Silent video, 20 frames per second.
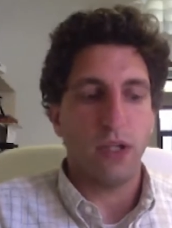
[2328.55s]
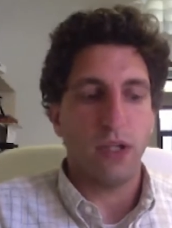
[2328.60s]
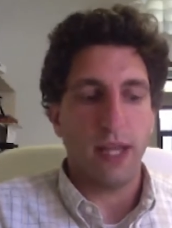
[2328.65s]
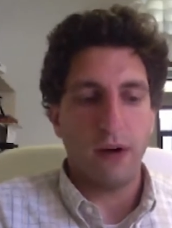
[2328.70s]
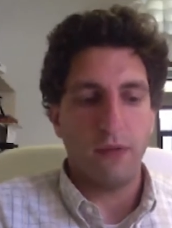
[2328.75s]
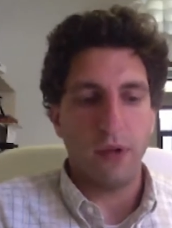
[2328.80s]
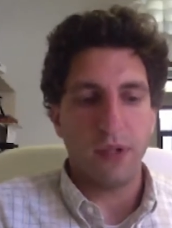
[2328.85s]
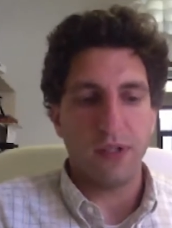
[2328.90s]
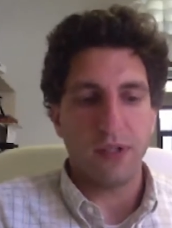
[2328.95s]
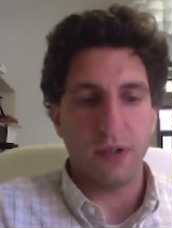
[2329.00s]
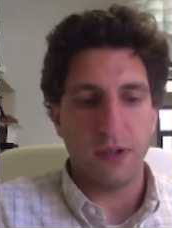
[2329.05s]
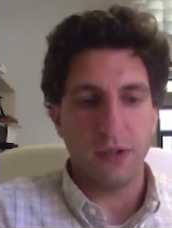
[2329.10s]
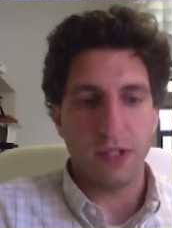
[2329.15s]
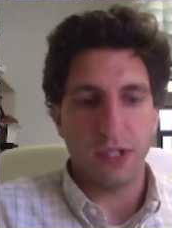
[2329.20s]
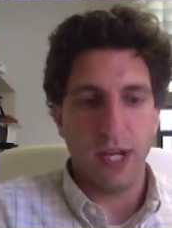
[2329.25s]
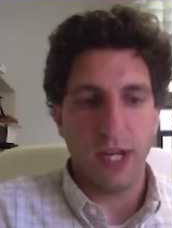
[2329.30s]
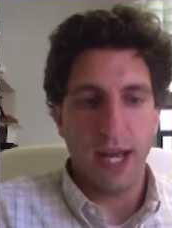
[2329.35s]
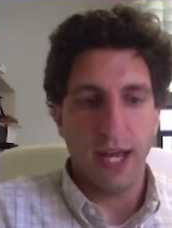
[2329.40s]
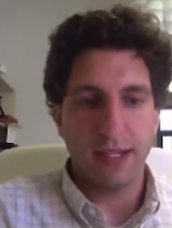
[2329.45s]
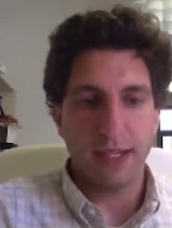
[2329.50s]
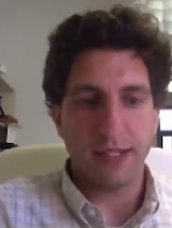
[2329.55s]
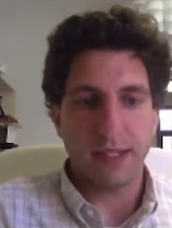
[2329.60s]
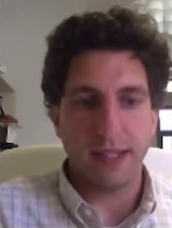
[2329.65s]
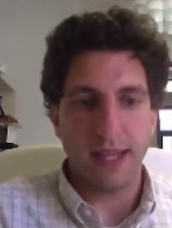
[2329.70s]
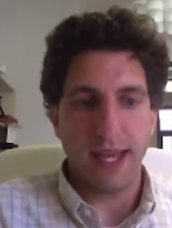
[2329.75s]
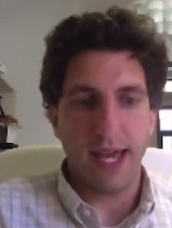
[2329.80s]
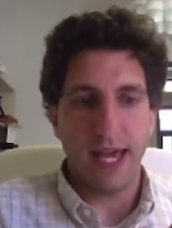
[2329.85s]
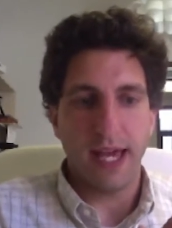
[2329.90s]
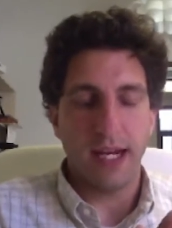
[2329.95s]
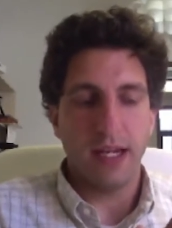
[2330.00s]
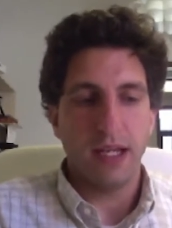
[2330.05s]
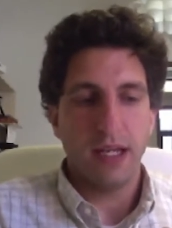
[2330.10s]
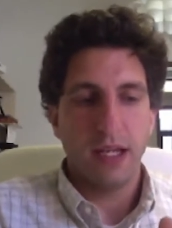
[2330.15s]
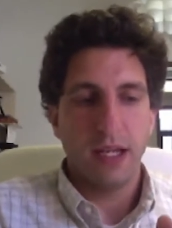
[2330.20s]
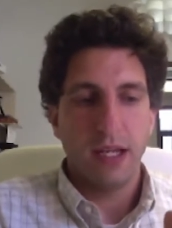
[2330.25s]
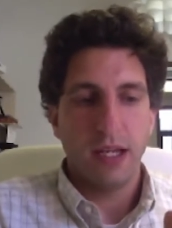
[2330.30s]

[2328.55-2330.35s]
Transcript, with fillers: a lot of research suggests is that,